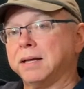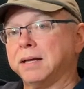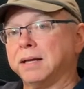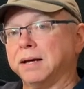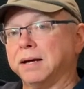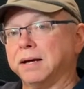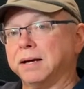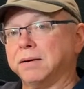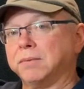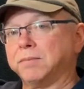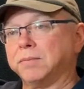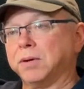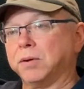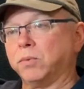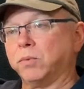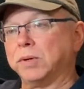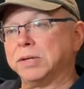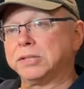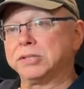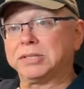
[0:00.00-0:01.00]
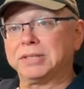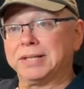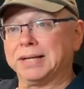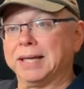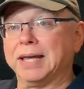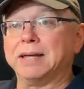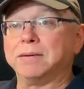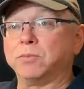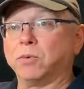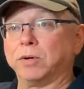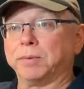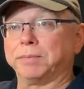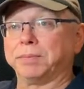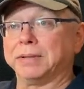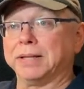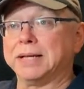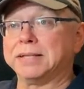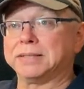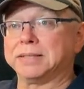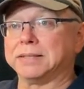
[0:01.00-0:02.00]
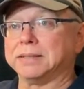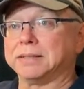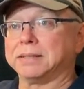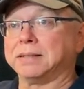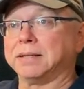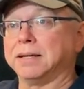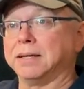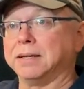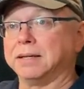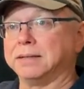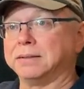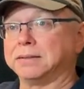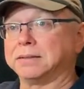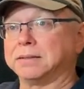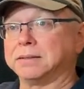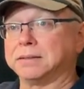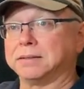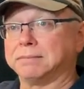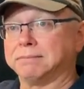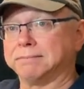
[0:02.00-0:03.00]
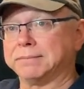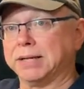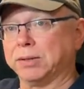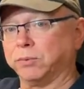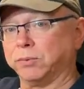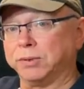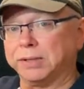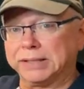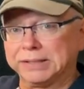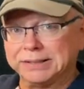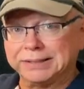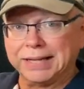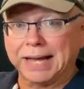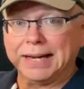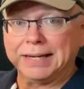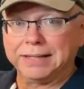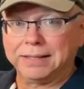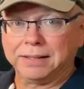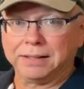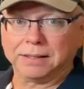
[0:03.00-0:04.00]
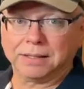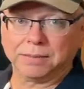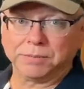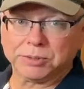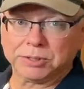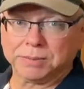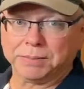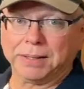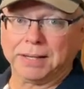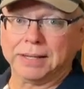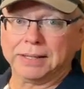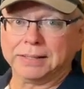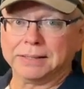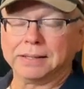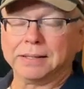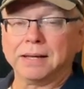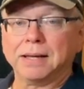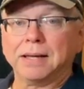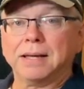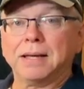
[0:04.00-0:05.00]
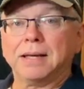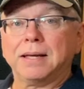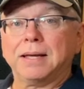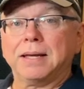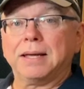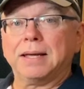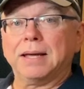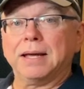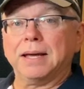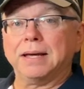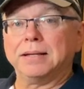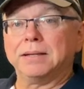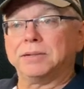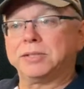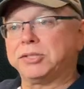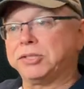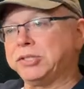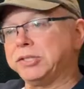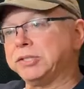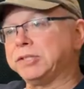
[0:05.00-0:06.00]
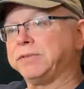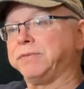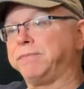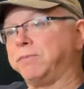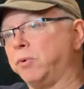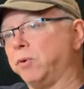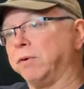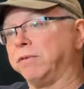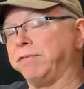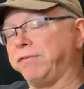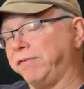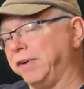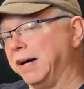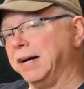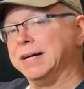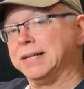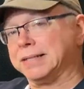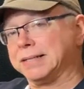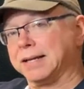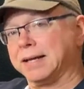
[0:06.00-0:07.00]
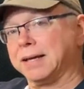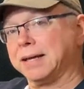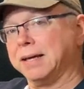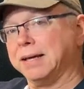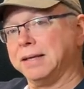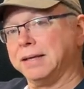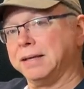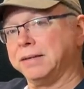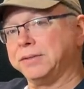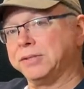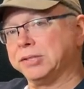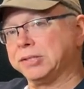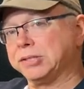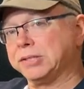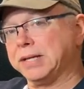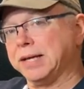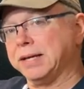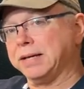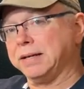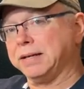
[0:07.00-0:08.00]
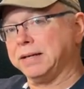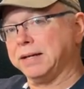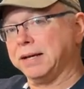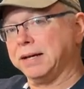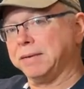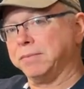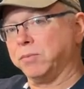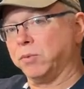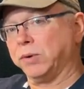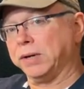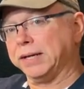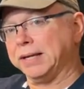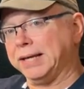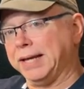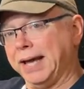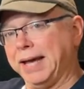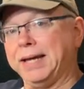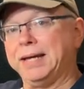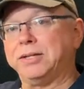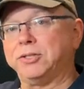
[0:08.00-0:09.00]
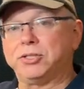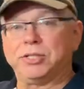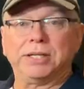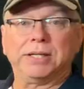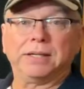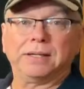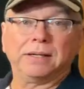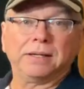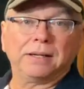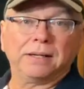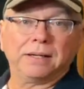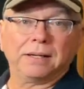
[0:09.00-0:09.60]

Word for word: um, was again more pleasant, and that word exciting comes to mind. And it's just more fun. It, it just a, a more engaging